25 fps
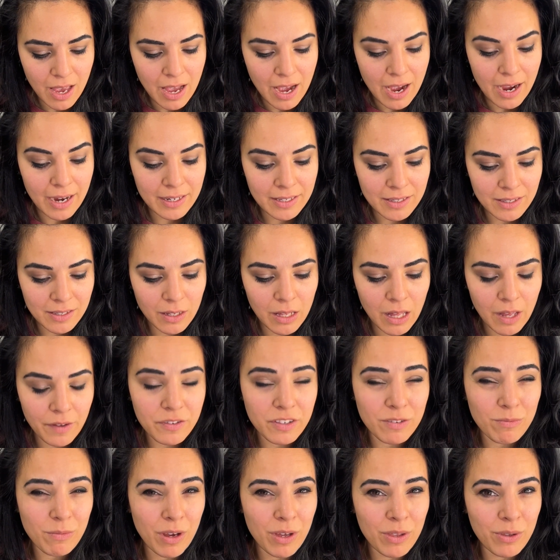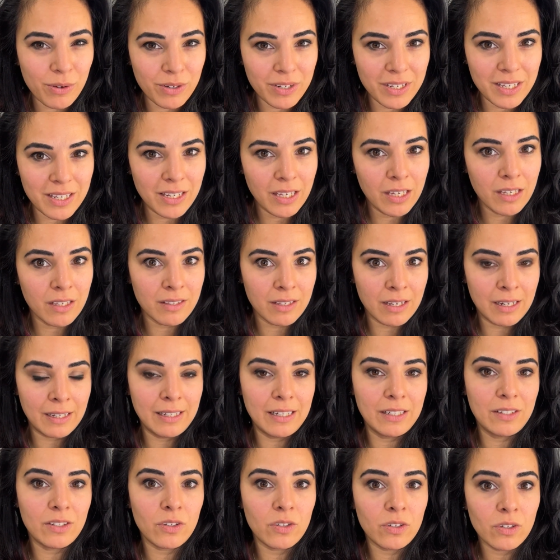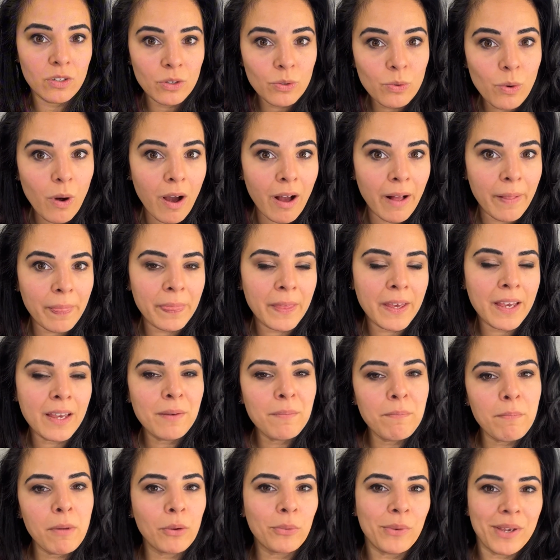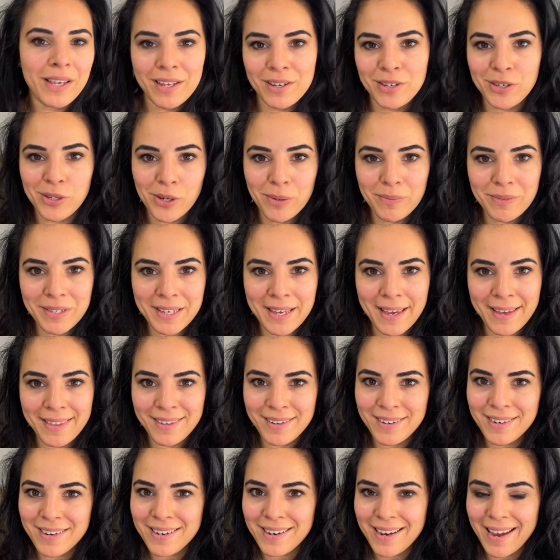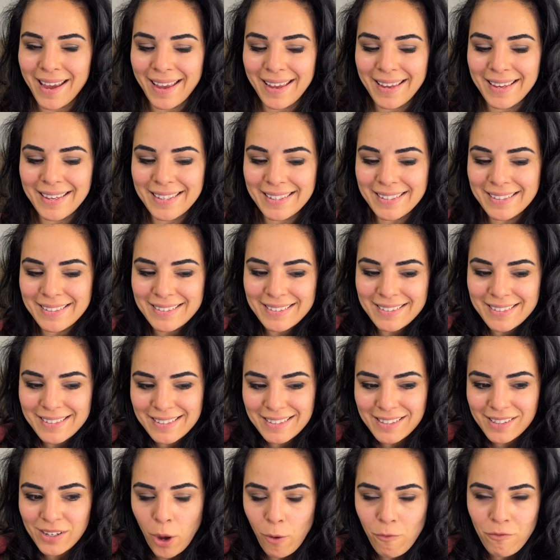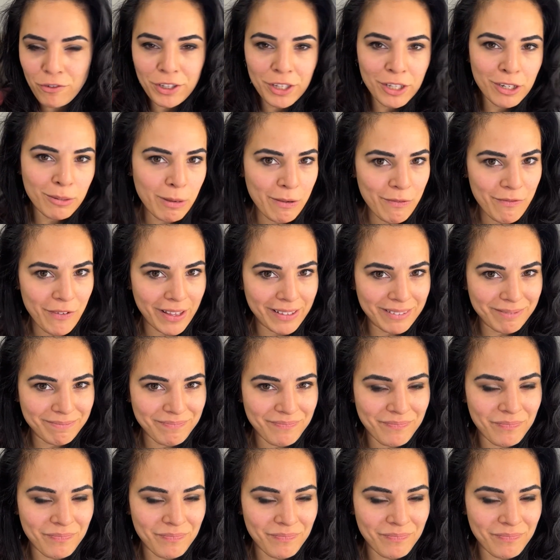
I still have some other details that I need to do on them, but we can do them together, and hopefully it'll be fun.